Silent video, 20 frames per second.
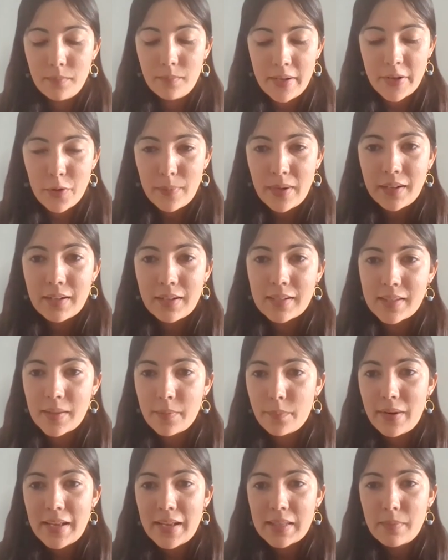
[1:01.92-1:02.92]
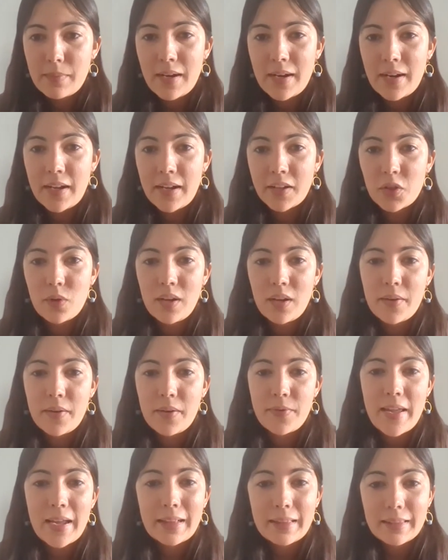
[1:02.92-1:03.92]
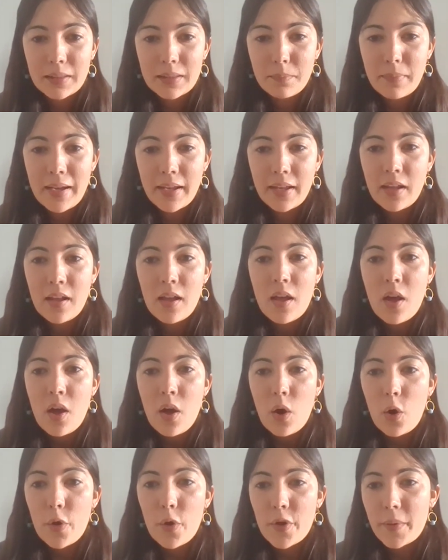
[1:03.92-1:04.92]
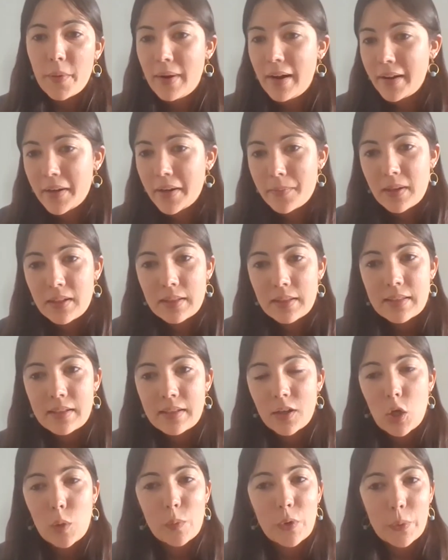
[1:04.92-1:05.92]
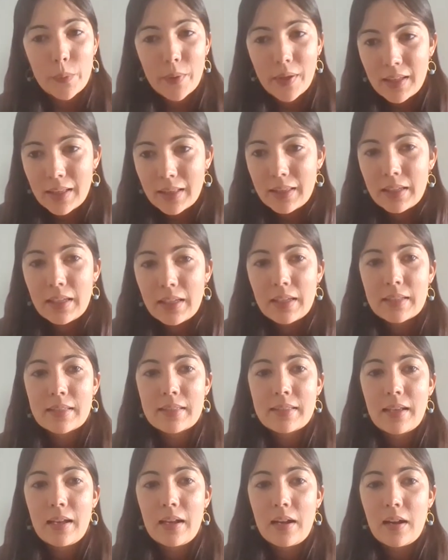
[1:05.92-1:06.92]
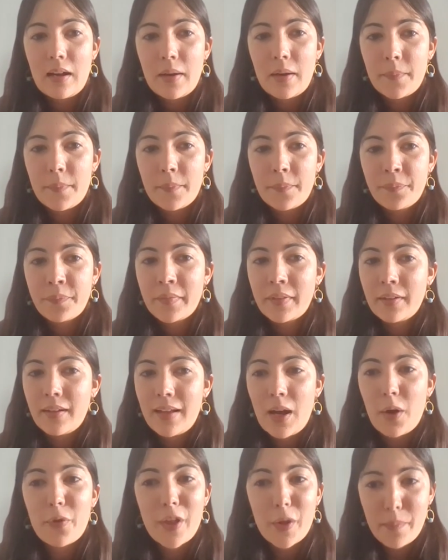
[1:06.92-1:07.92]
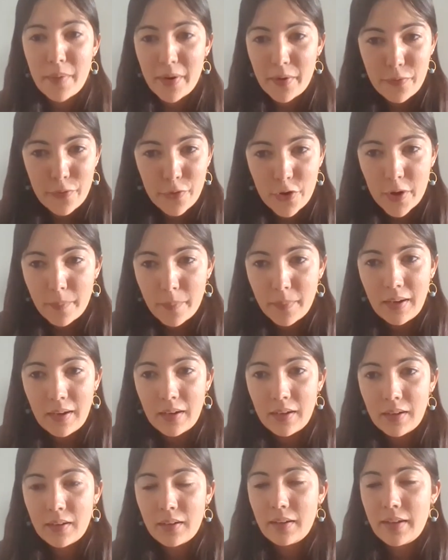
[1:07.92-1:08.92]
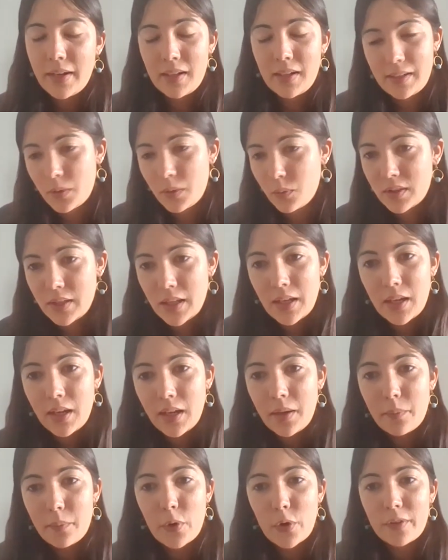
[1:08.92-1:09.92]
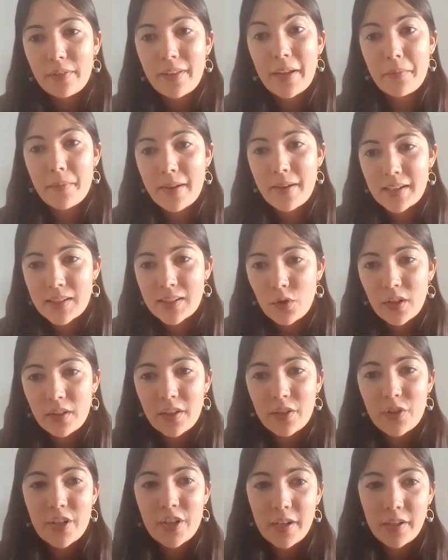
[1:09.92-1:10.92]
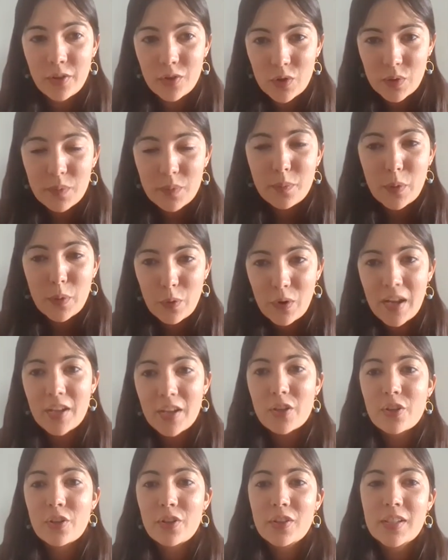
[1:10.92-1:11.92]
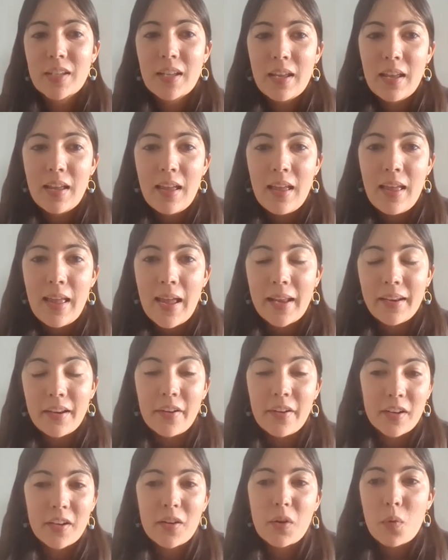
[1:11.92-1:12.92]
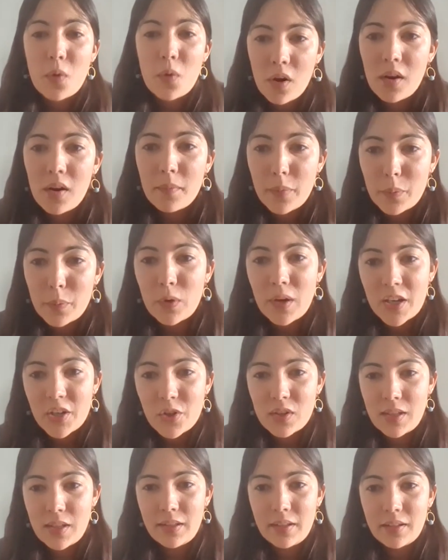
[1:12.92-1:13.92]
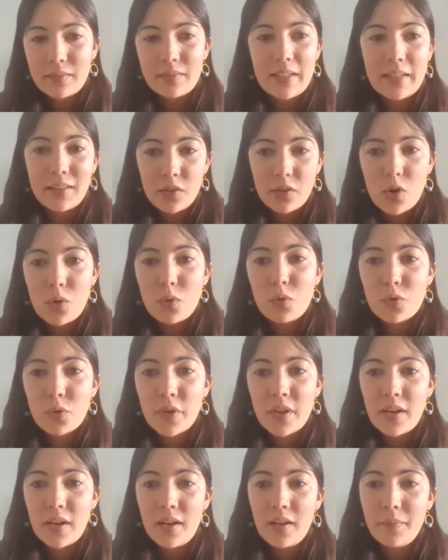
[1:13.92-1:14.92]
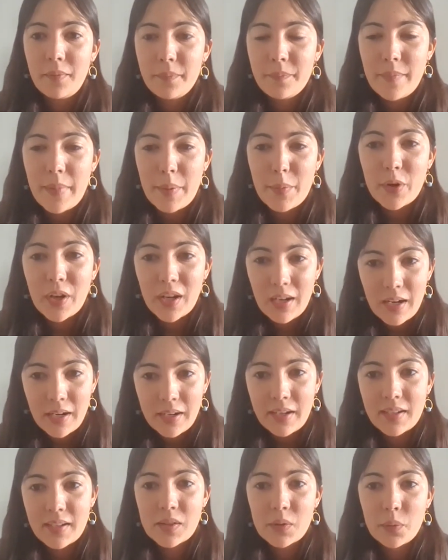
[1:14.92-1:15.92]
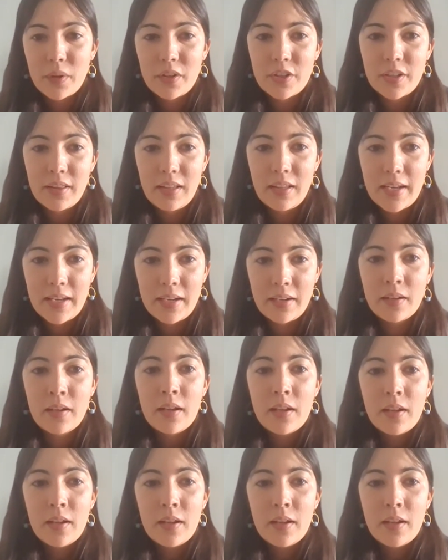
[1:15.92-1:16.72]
biomarkers in plasma are actually affected by other variables, comorbidities, how they perform in, as I was saying, in more diverse or heterogeneous populations, and in real world populations that go to the memory clinics, which at the end